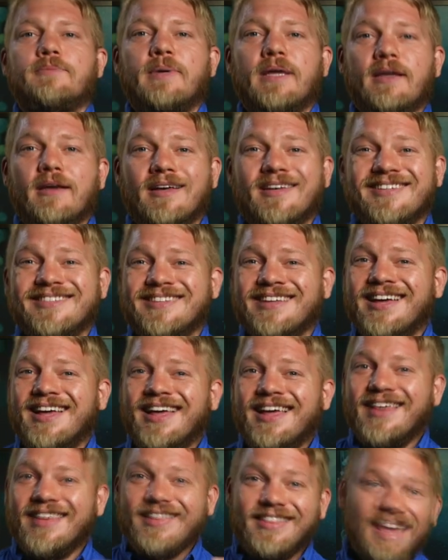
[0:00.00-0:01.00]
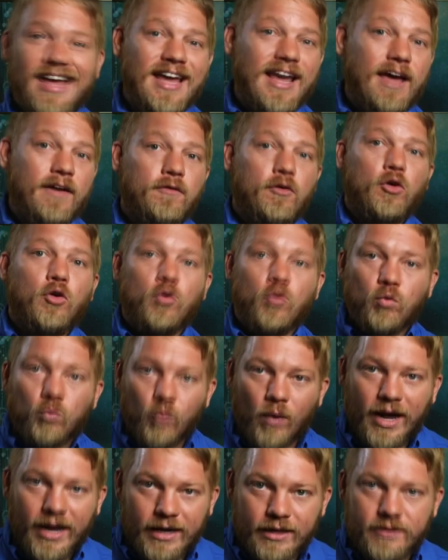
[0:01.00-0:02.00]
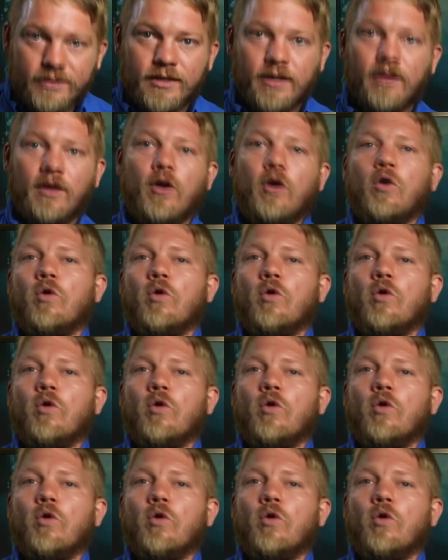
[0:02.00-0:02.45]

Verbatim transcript: because they have great